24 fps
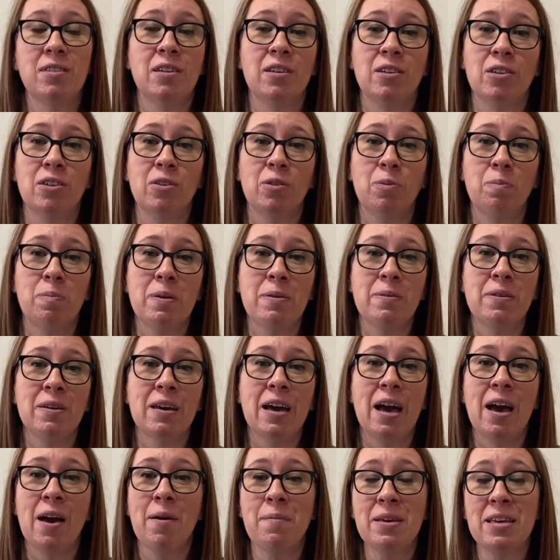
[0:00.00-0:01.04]
And you'll be
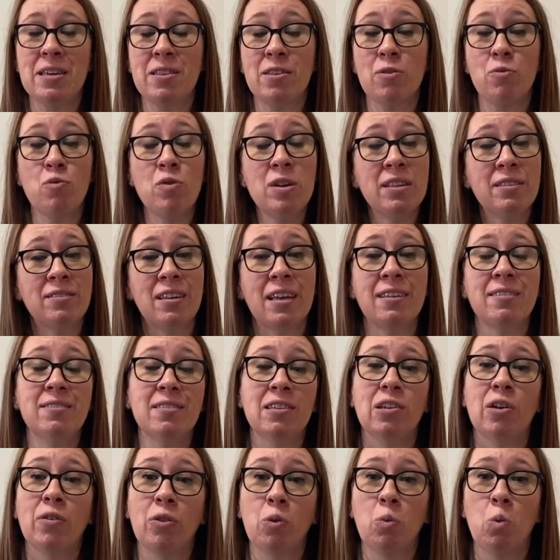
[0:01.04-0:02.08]
either
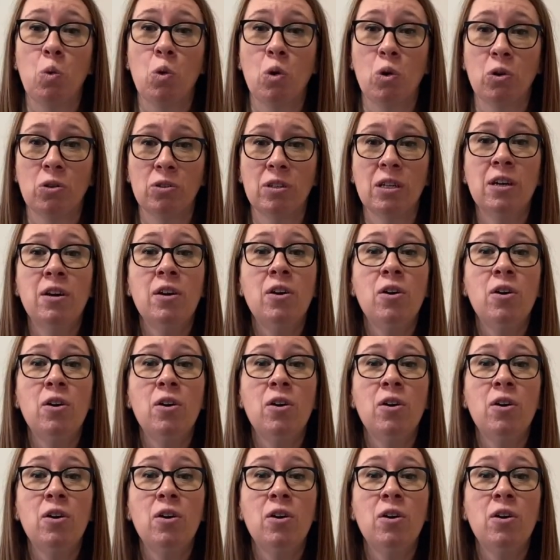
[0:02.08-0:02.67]
retested on the ward